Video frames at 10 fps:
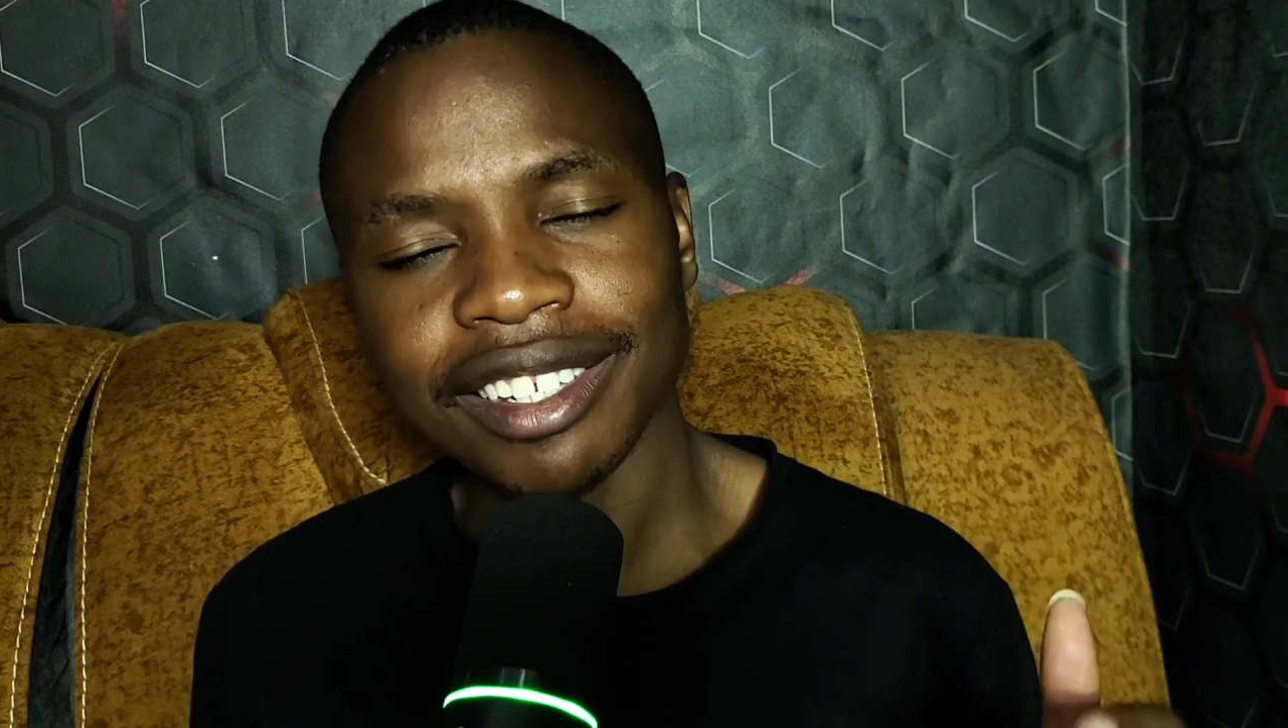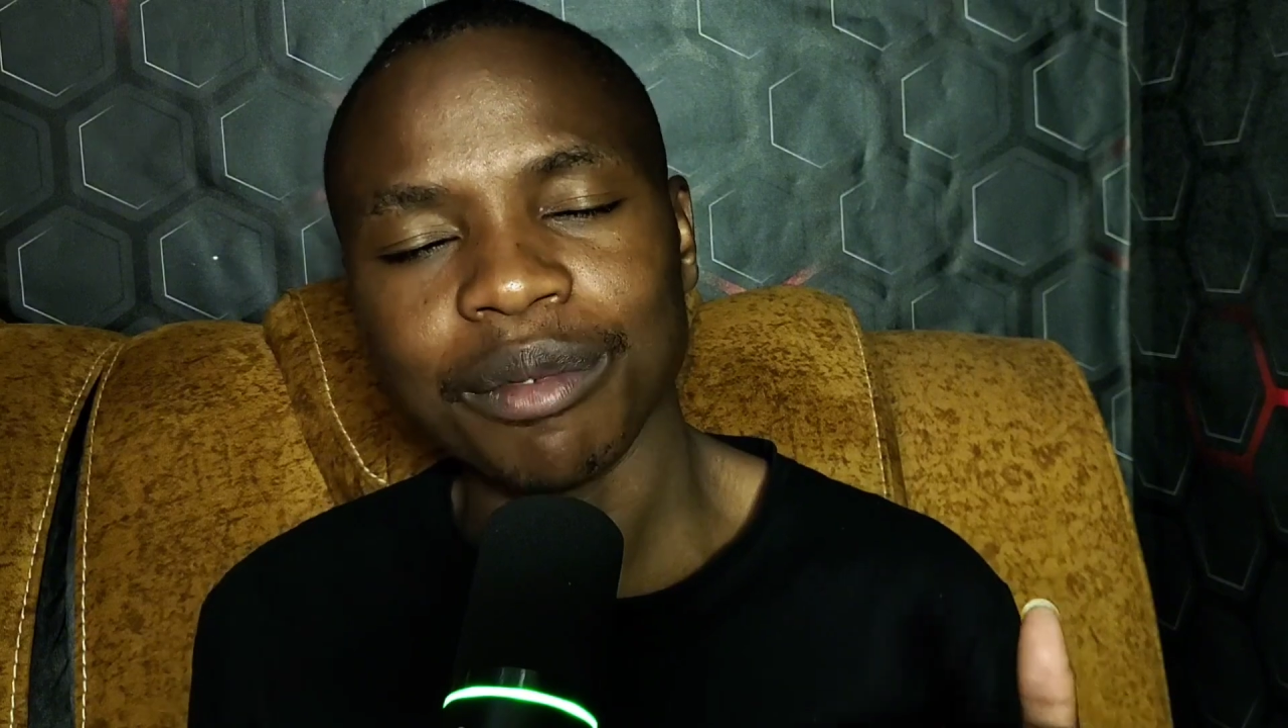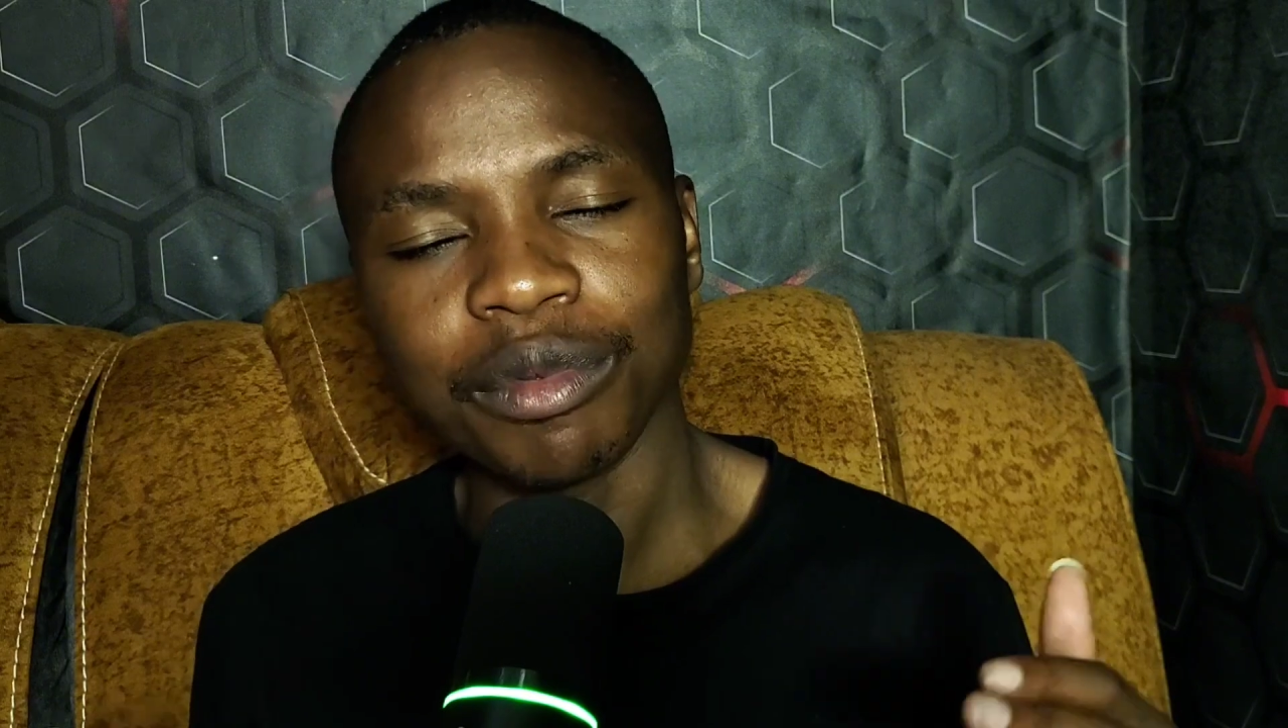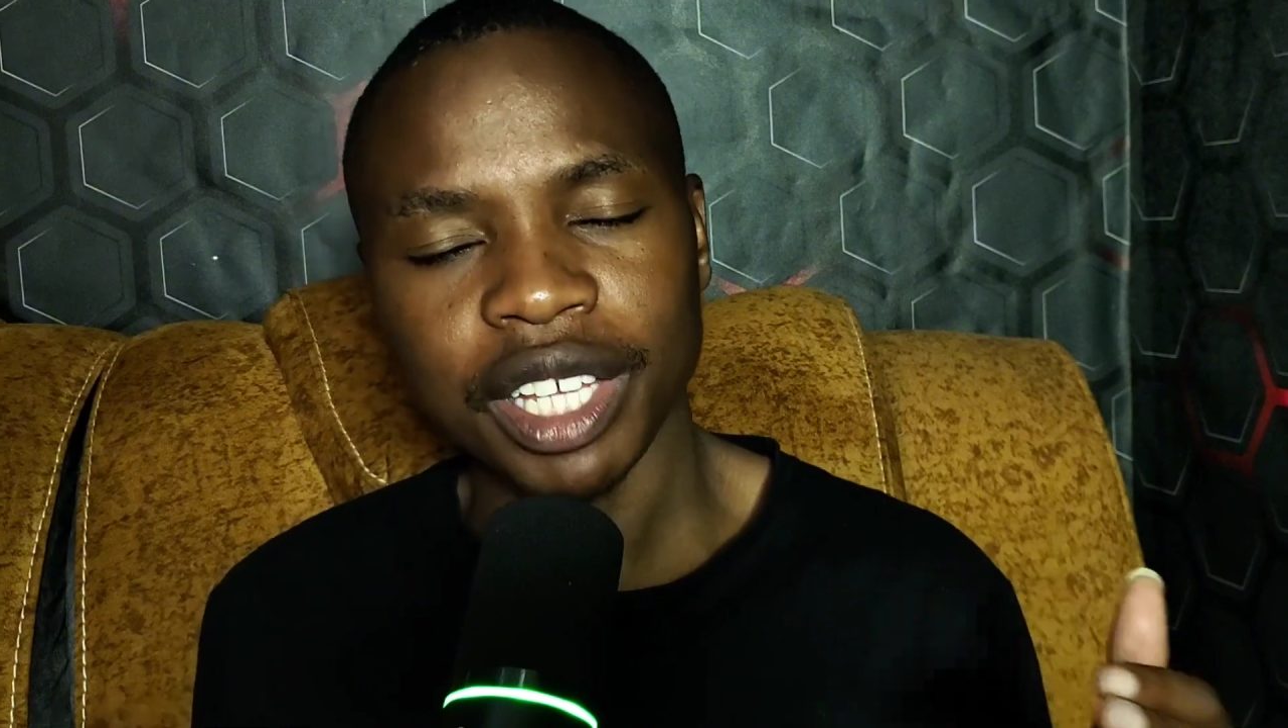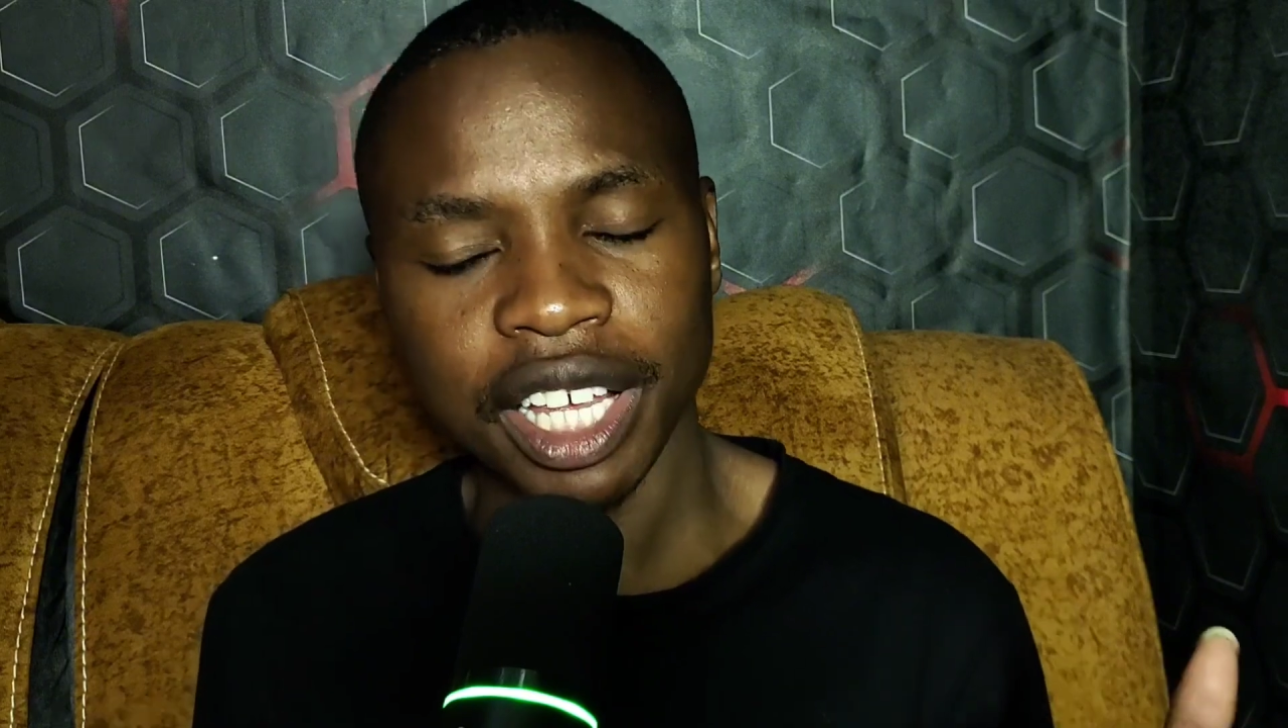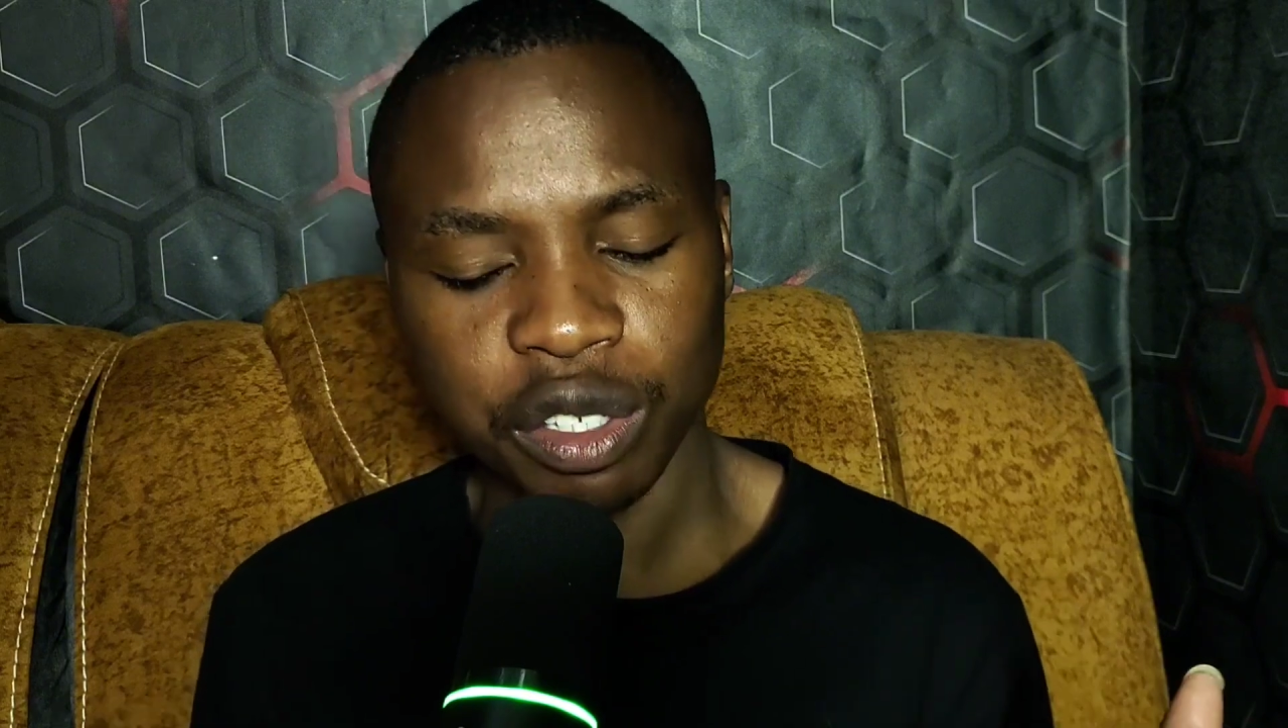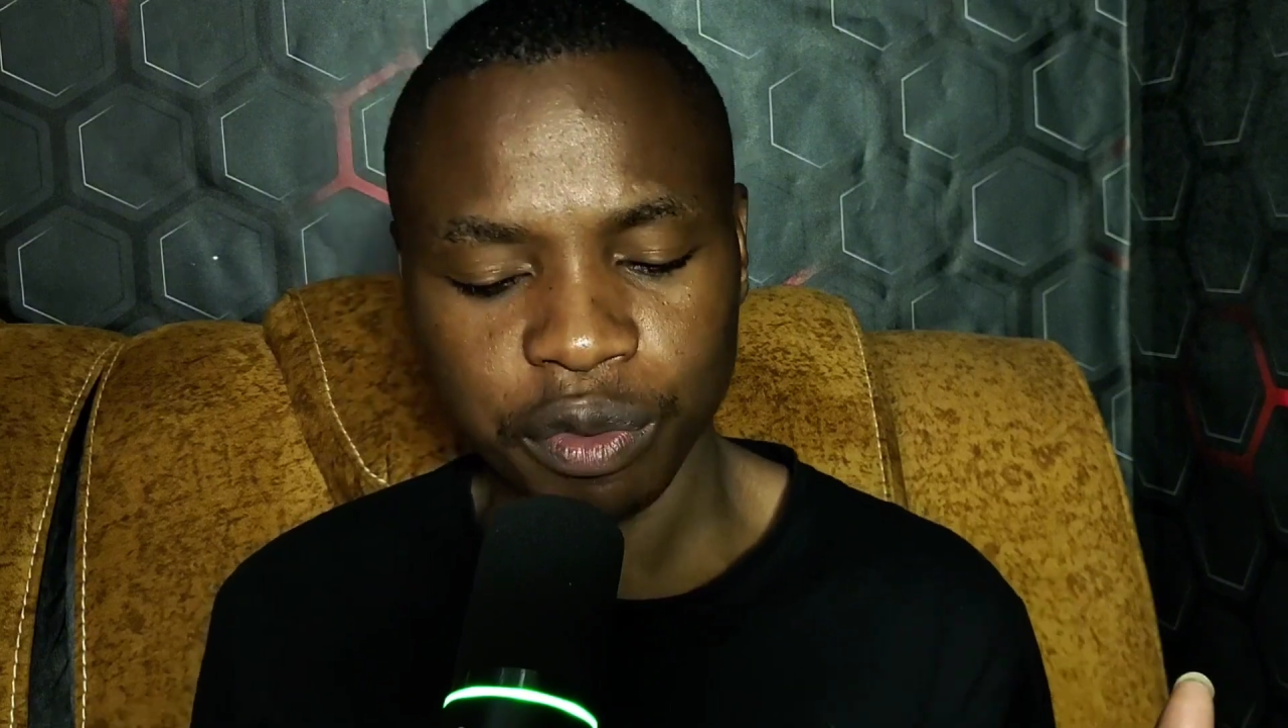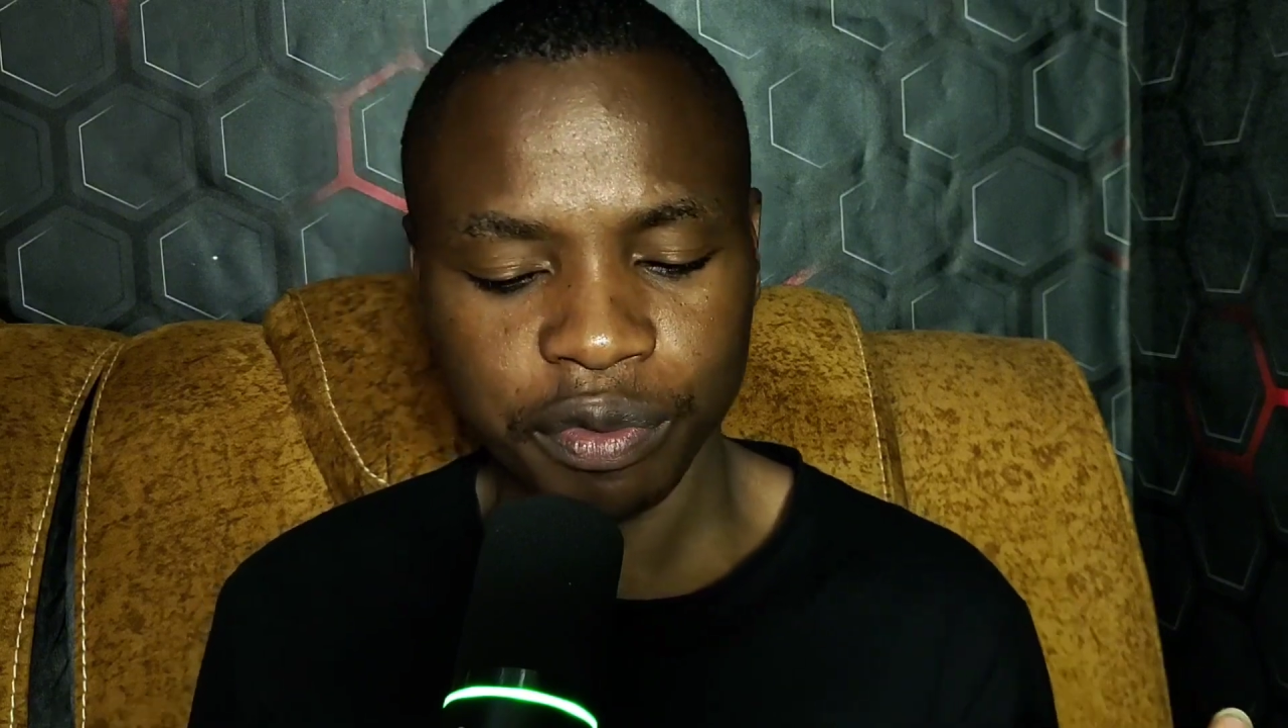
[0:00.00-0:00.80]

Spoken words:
some things